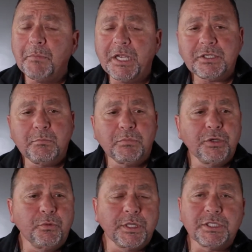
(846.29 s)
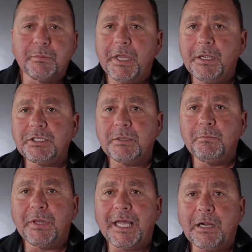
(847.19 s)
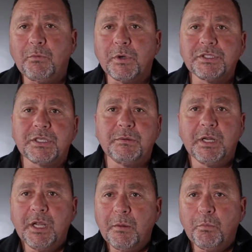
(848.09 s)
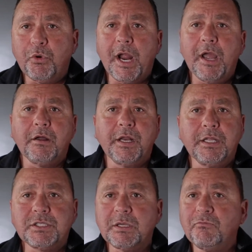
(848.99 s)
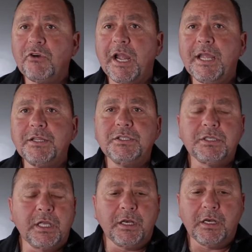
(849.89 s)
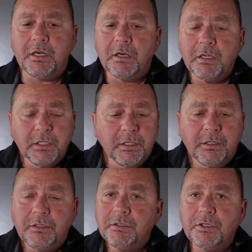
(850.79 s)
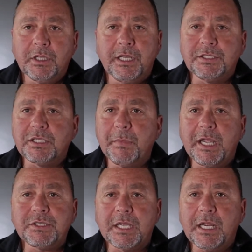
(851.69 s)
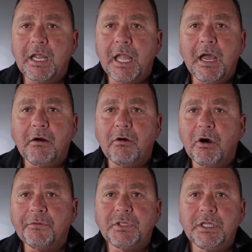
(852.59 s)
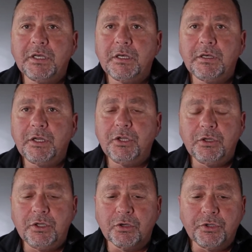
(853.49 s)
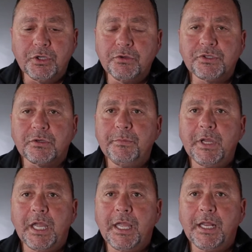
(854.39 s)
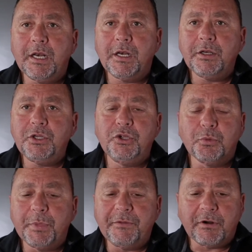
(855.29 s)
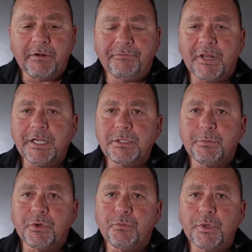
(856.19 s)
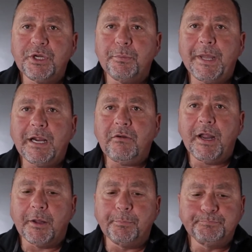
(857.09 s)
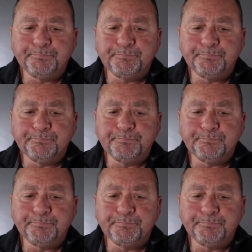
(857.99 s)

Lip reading: Make some blue ones and make some black ones and brown and some reds. And it's amazing how often you'll use them, and you'll be very flexible with your background.